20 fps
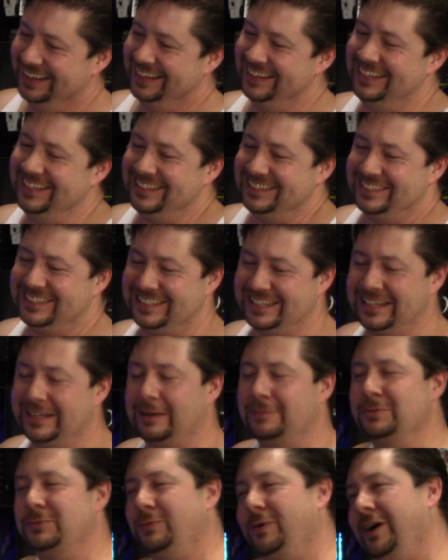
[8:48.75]
and she
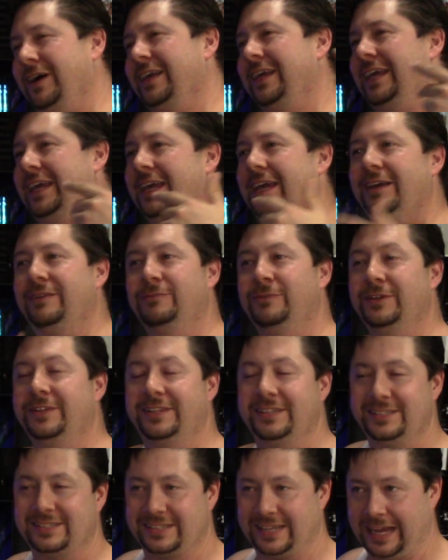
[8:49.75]
comes walking in with
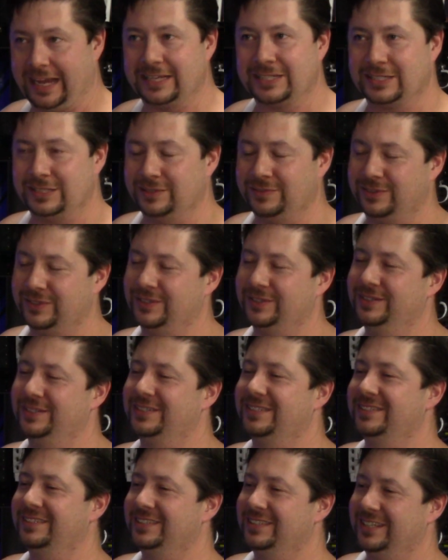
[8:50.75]
this guest of
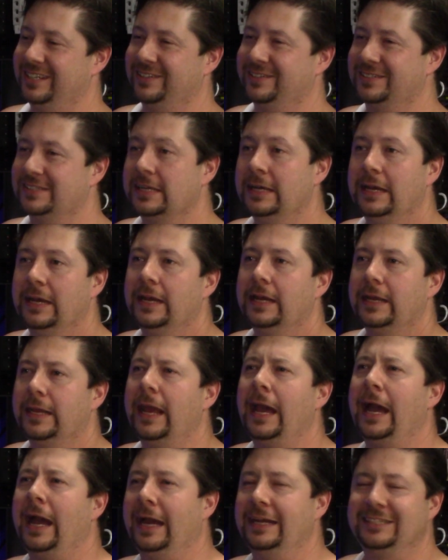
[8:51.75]
hers and she goes,
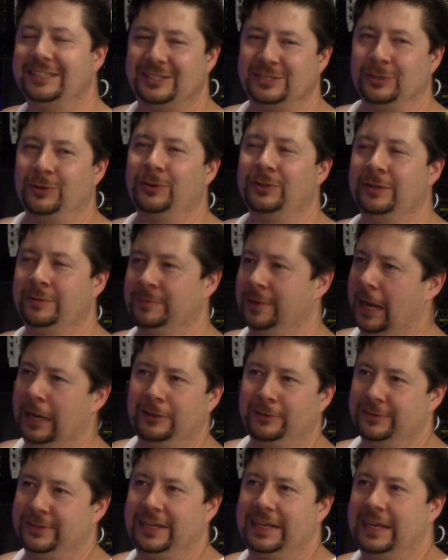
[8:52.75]
"Yeah, I just told him I
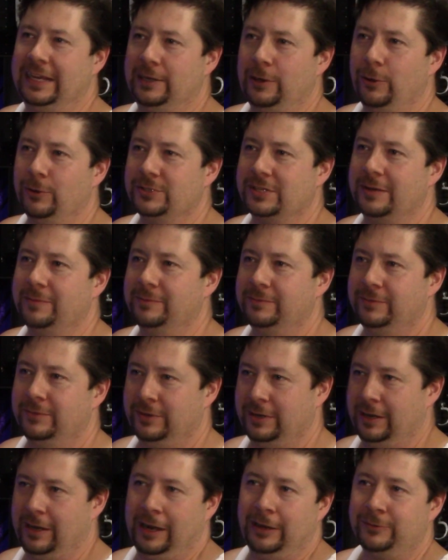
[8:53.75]
don't think he knows I'm.
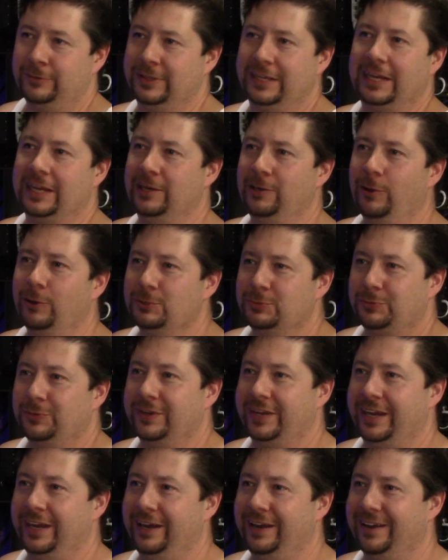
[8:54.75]
I don't think he knows
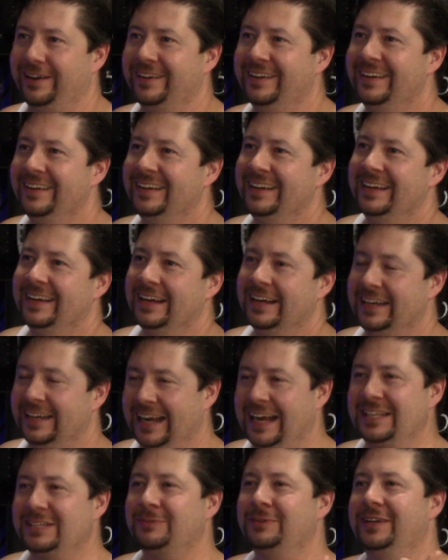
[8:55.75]
we're here." And
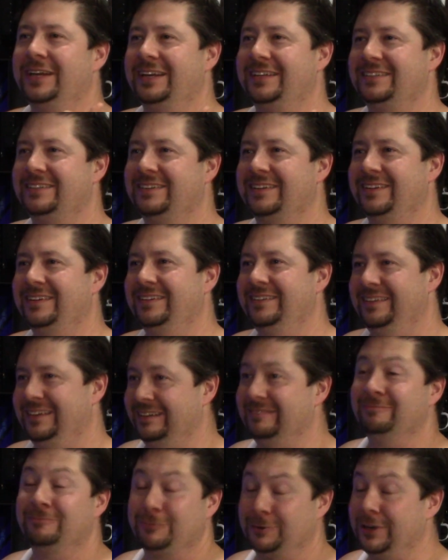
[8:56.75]
that's when it
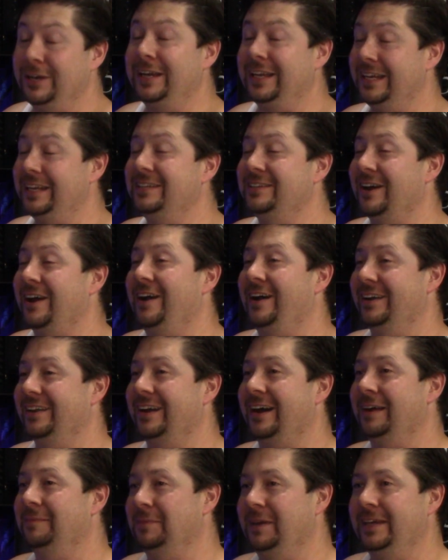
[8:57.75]
really
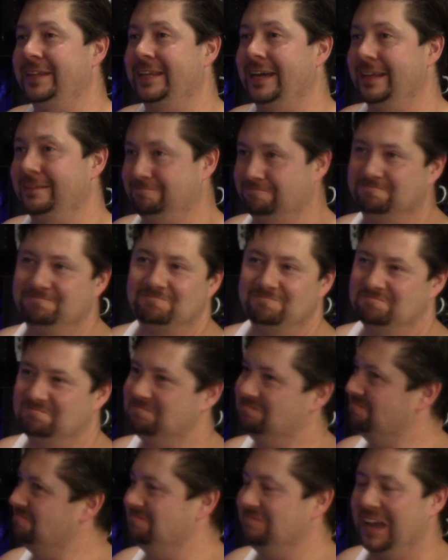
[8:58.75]
dawned on me that
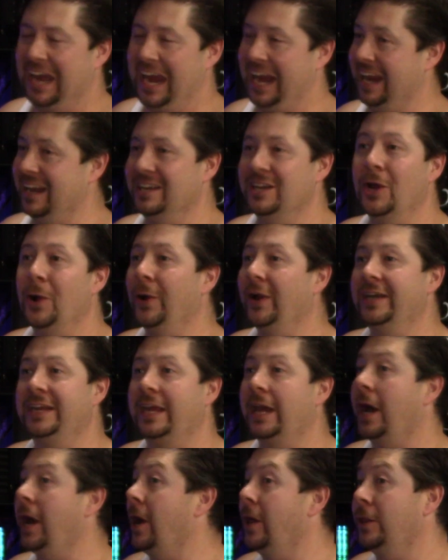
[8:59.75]
I had no
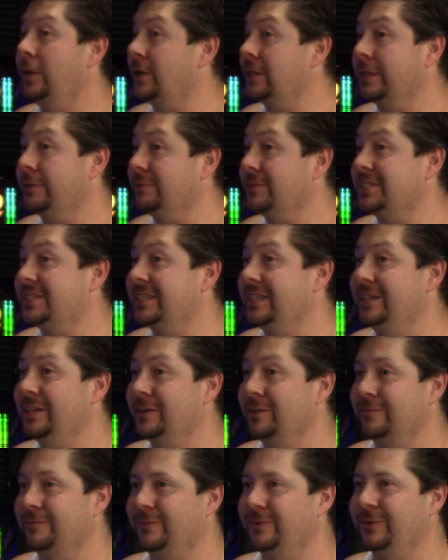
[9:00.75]
idea how long they were sitting
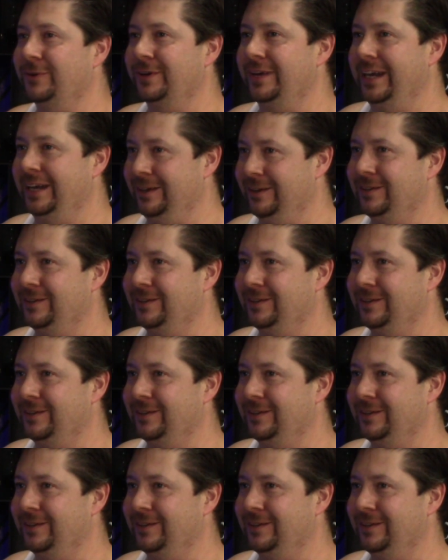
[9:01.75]
there for, and